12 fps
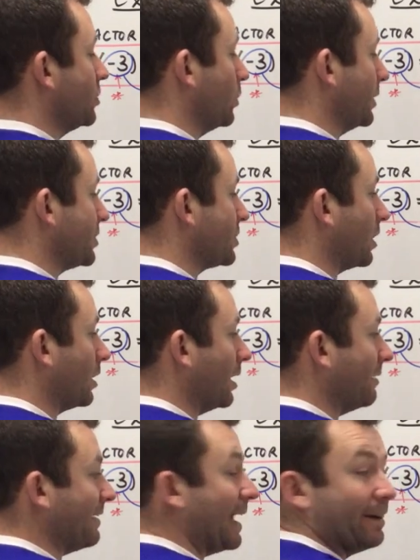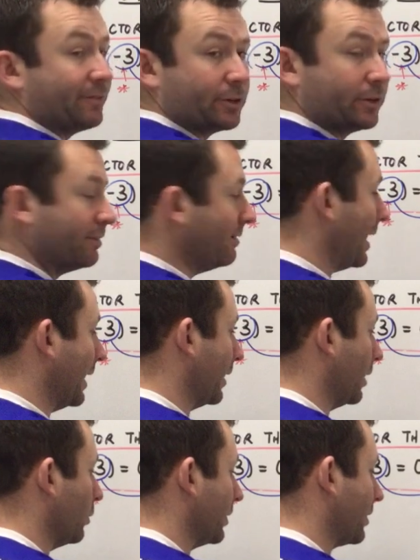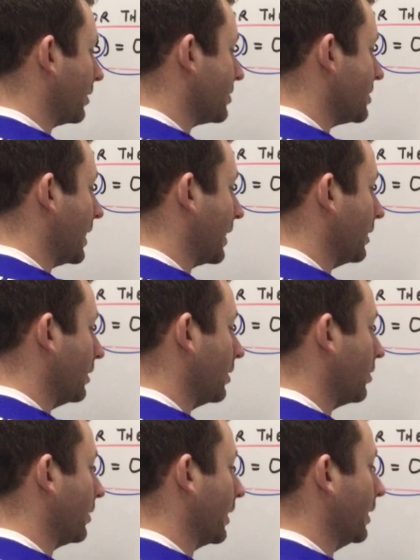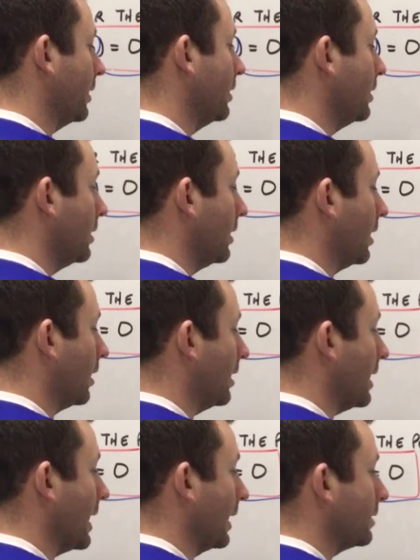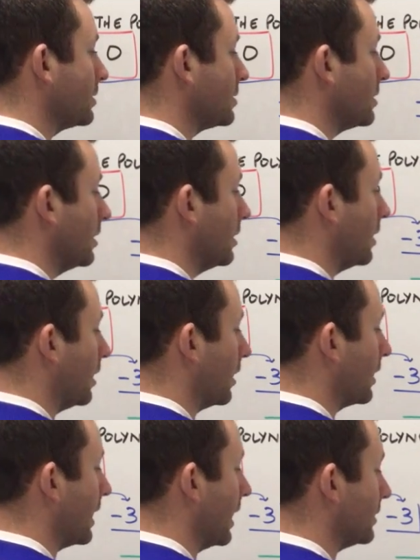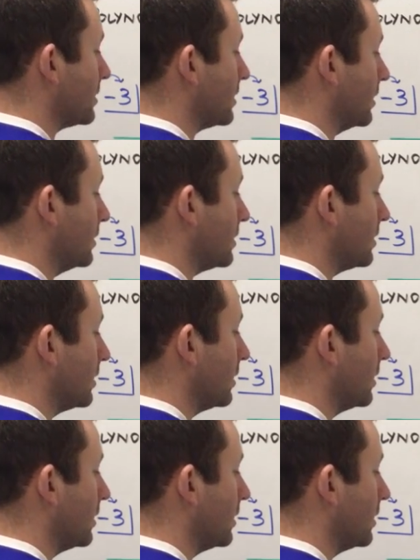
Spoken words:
so we start off after dividing with our 2nd degree, our x, our constant.